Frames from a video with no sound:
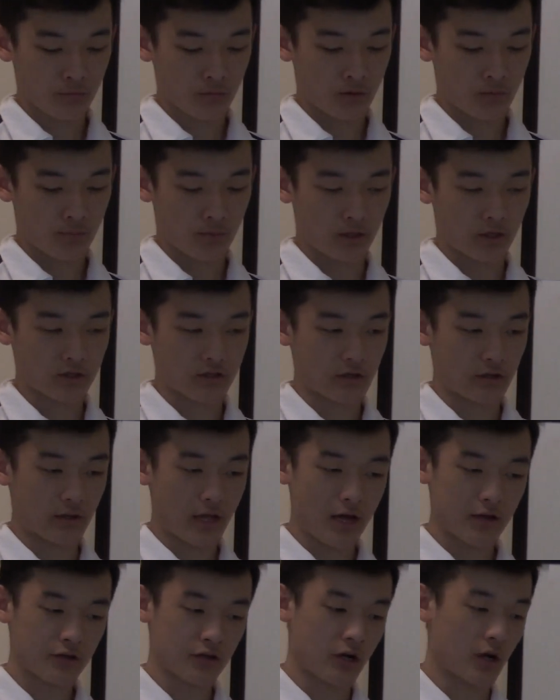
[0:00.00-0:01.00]
Because in
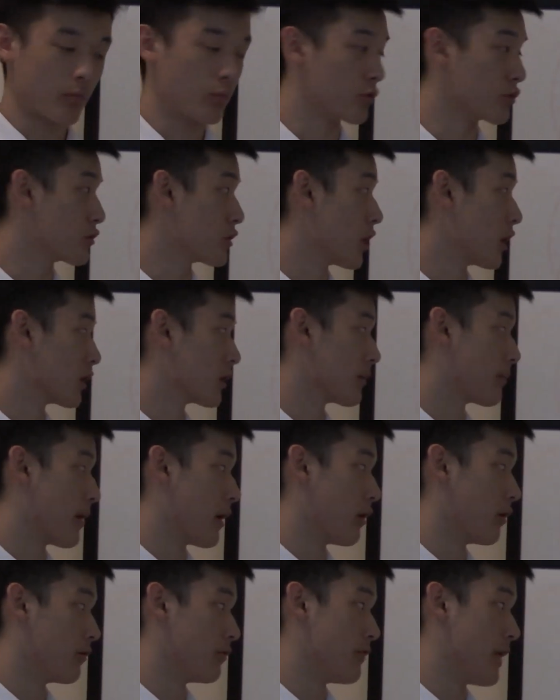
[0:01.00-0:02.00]
last time we talked
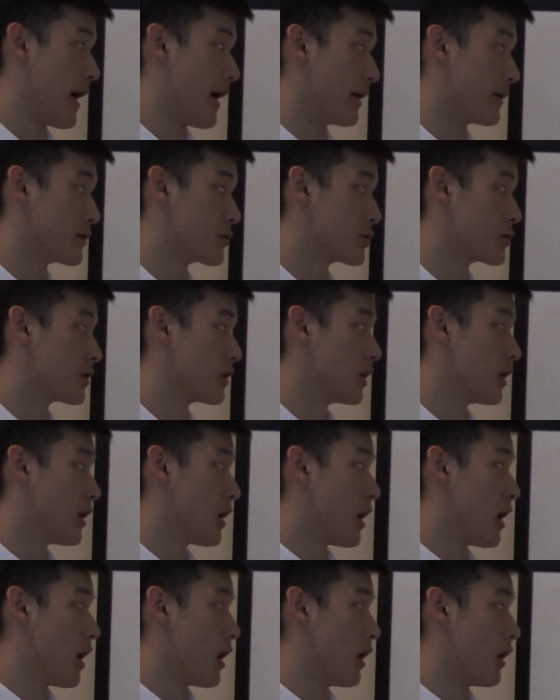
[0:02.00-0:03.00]
about that
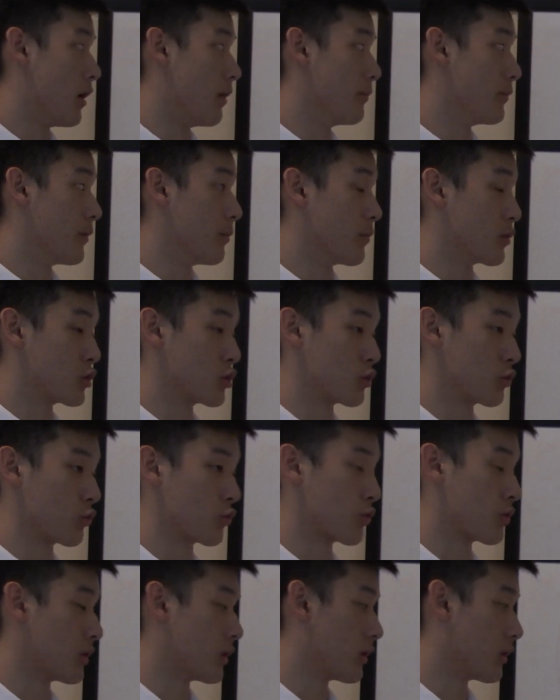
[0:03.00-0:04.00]
the machine
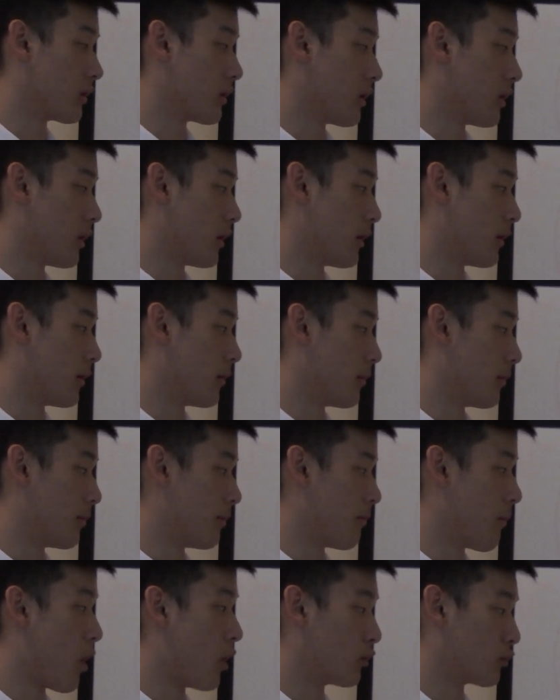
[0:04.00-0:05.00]
learning
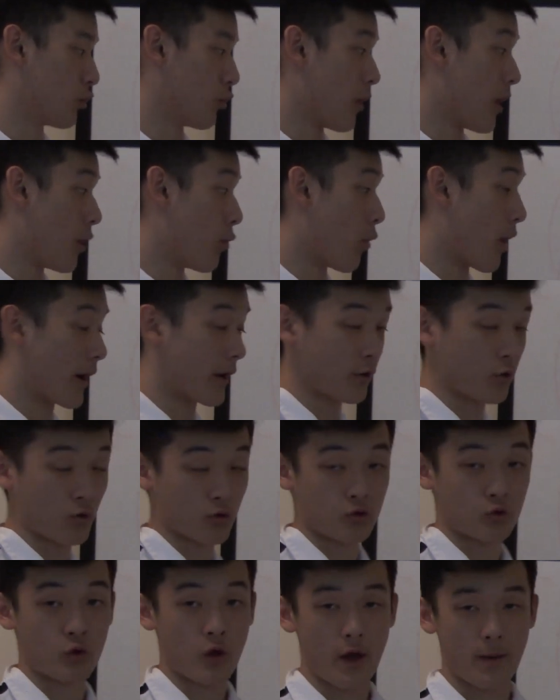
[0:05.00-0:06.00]
model y
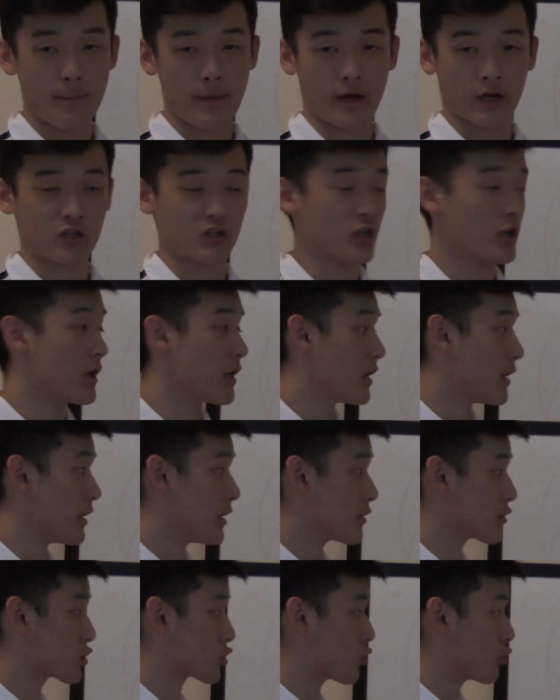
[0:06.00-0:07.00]
equals to mx
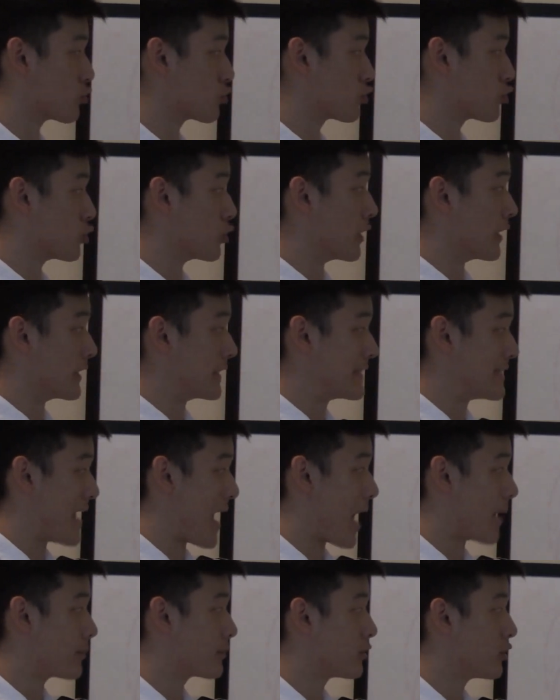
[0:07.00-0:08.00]
is going to
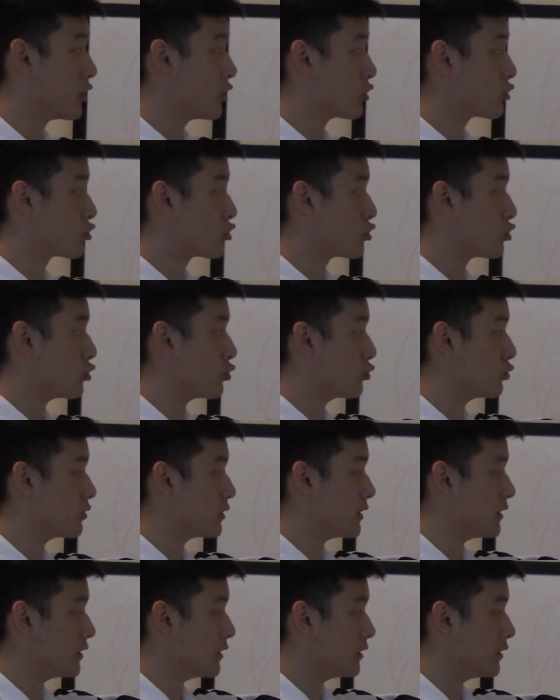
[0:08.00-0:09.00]
adapt to
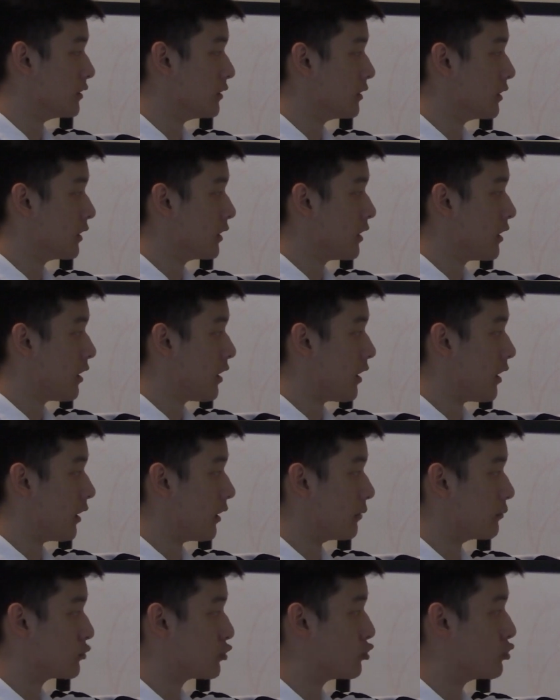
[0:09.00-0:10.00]
the
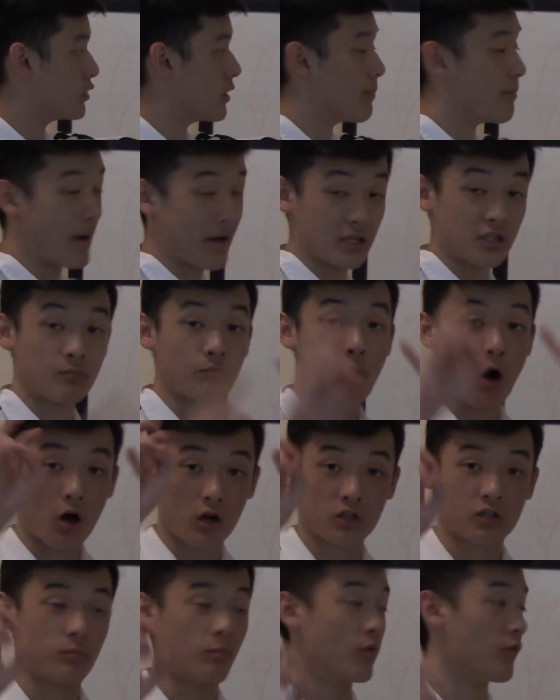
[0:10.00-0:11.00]
best
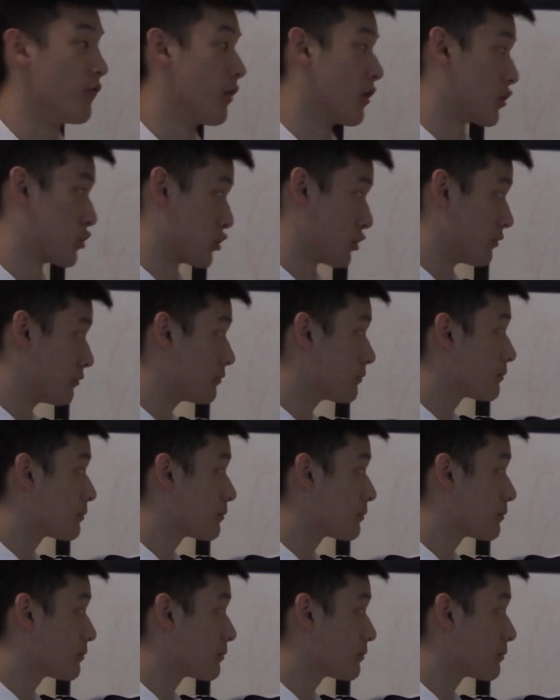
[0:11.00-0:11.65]
possible function